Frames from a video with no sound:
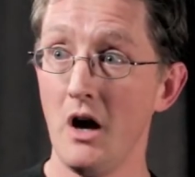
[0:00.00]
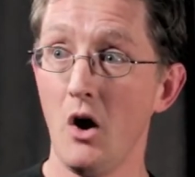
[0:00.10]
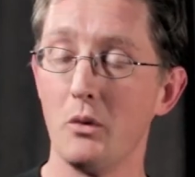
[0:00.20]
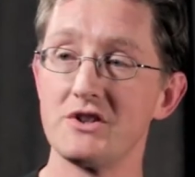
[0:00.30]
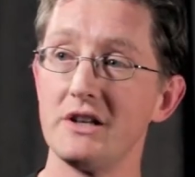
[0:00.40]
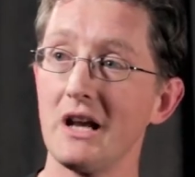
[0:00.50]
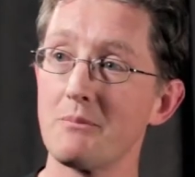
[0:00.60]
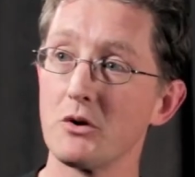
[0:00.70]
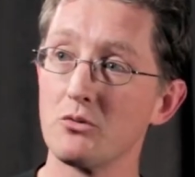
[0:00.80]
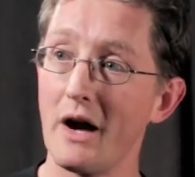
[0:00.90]
When setting up
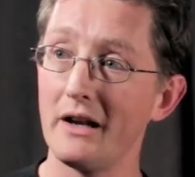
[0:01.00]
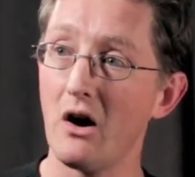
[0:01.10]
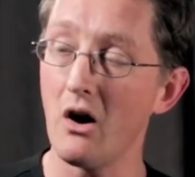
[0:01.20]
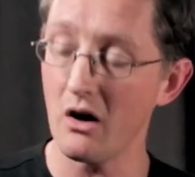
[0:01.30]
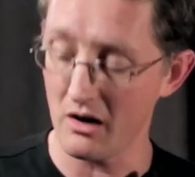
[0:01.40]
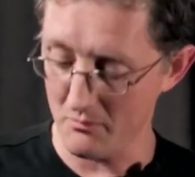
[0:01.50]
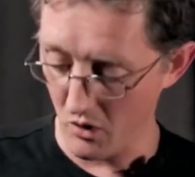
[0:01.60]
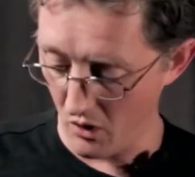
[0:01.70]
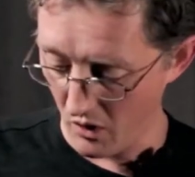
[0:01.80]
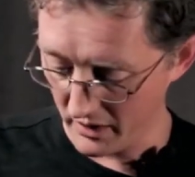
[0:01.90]
the right arm
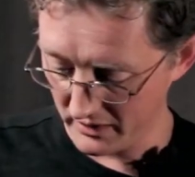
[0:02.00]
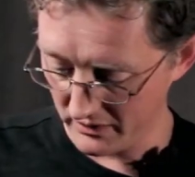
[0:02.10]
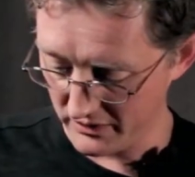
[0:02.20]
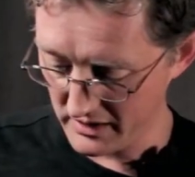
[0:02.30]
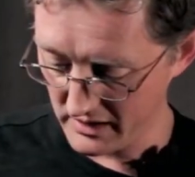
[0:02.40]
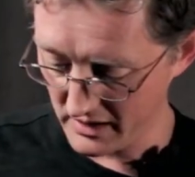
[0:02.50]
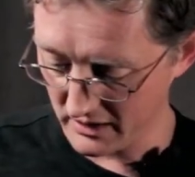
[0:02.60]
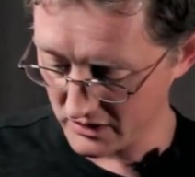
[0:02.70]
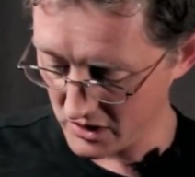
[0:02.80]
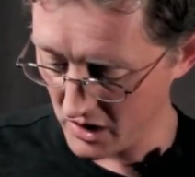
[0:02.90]
on the
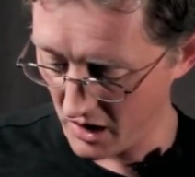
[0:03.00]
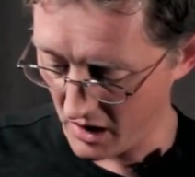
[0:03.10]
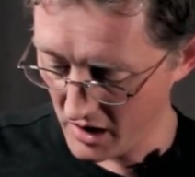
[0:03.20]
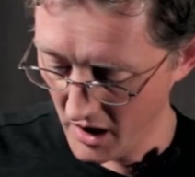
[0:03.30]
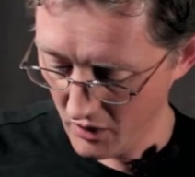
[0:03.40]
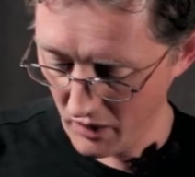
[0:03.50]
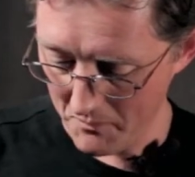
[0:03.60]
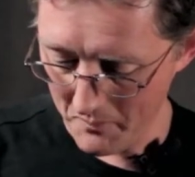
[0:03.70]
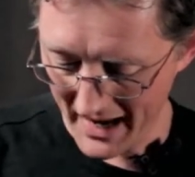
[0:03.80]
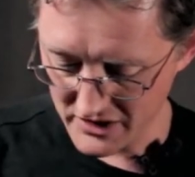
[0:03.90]
guitar,
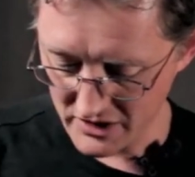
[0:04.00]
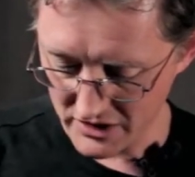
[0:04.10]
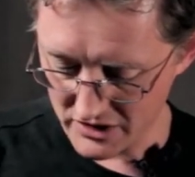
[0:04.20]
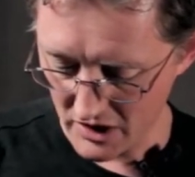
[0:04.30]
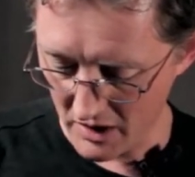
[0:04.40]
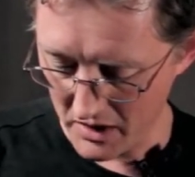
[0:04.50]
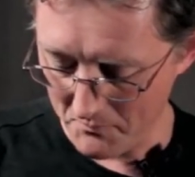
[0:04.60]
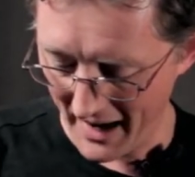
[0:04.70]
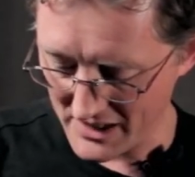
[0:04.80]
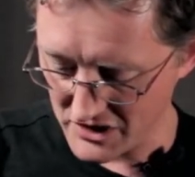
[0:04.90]
imagine an
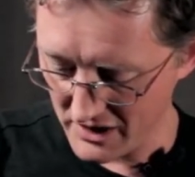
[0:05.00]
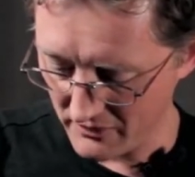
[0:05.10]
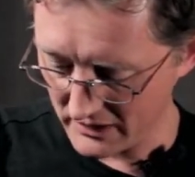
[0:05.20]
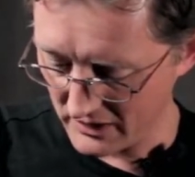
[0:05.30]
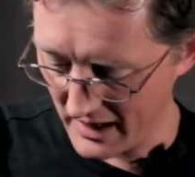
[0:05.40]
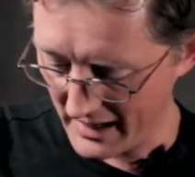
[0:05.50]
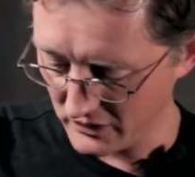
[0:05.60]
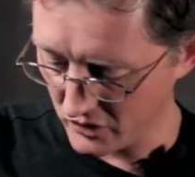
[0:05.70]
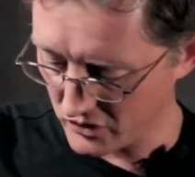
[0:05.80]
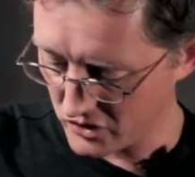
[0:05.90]
imaginary line
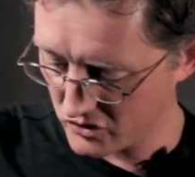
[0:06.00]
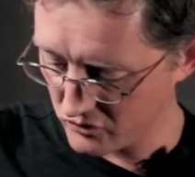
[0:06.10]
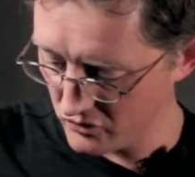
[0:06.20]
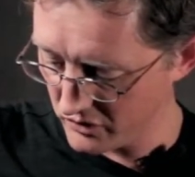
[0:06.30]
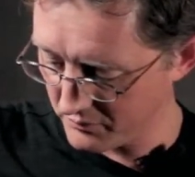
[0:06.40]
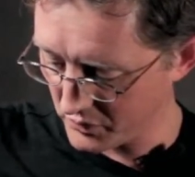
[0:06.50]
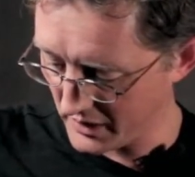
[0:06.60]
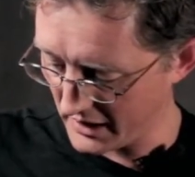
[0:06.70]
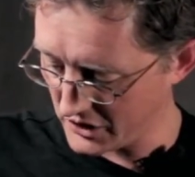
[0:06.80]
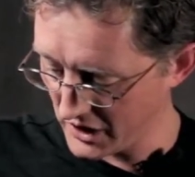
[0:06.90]
goes through the
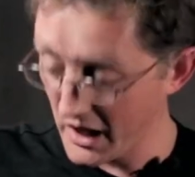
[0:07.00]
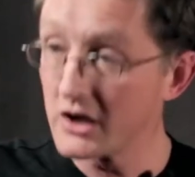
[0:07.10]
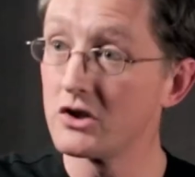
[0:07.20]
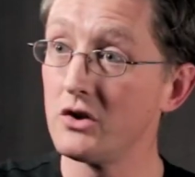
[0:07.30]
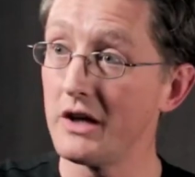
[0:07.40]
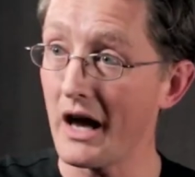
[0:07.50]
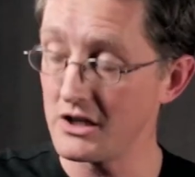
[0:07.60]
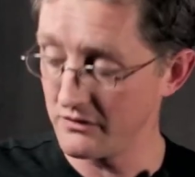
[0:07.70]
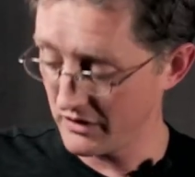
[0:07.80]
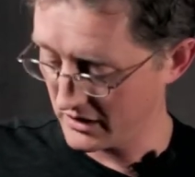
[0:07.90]
bridge to the edge
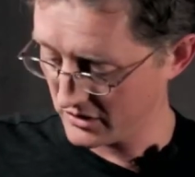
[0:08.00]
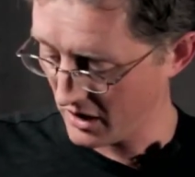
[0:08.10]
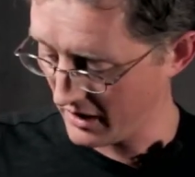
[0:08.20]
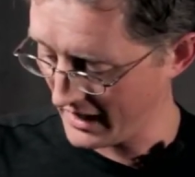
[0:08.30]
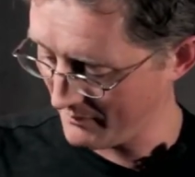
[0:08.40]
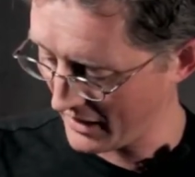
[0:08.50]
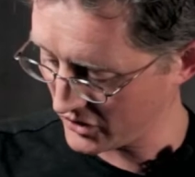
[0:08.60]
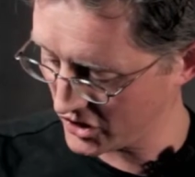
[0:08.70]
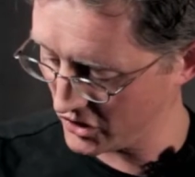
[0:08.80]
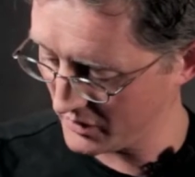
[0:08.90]
of the guitar, and about
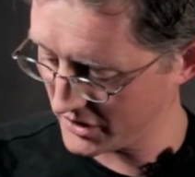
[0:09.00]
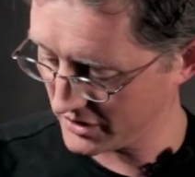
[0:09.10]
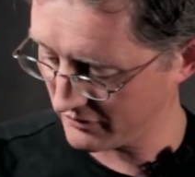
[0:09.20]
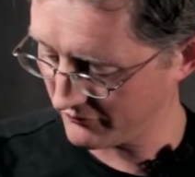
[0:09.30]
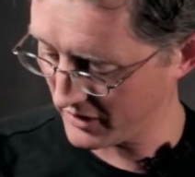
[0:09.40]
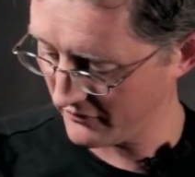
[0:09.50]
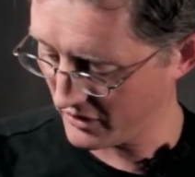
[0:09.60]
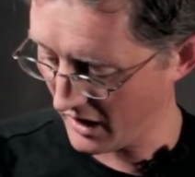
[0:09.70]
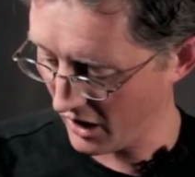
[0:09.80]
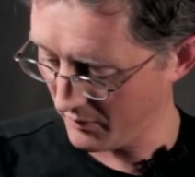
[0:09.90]
2 inches in front of
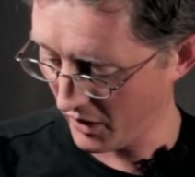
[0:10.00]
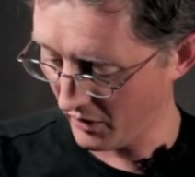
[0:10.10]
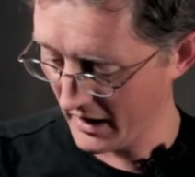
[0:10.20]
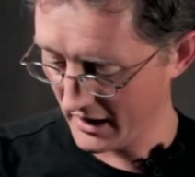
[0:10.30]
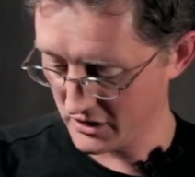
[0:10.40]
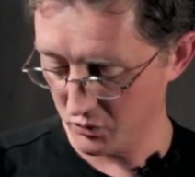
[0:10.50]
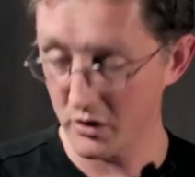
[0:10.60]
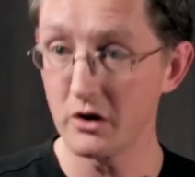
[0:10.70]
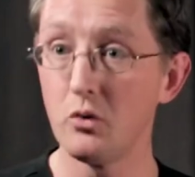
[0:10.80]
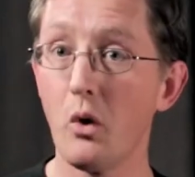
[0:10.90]
your elbow is where
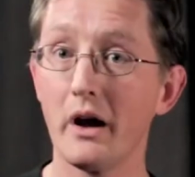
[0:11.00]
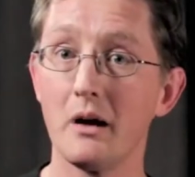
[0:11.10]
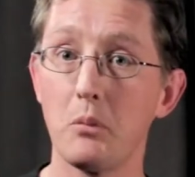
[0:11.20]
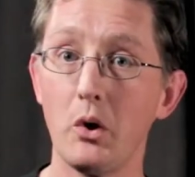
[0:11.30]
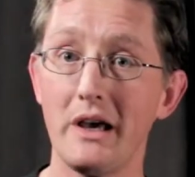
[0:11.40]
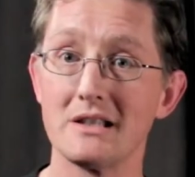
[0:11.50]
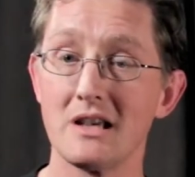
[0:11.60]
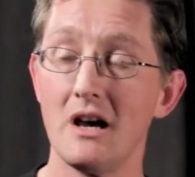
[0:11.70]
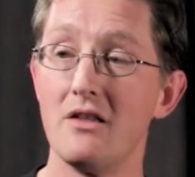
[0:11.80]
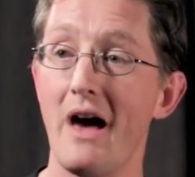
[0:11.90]
you want to place
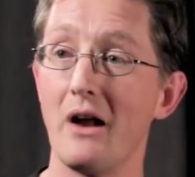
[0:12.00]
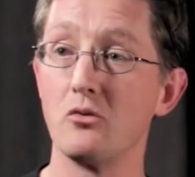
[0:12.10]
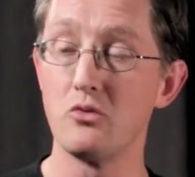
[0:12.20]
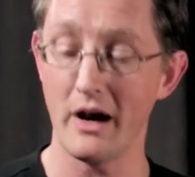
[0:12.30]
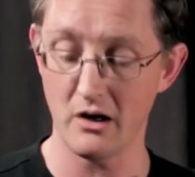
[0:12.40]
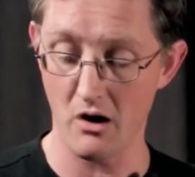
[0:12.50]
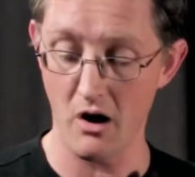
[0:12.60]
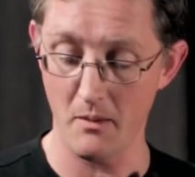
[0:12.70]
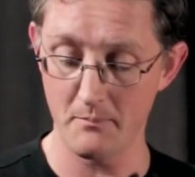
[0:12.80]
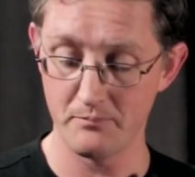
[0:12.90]
that right
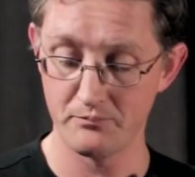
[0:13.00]
arm.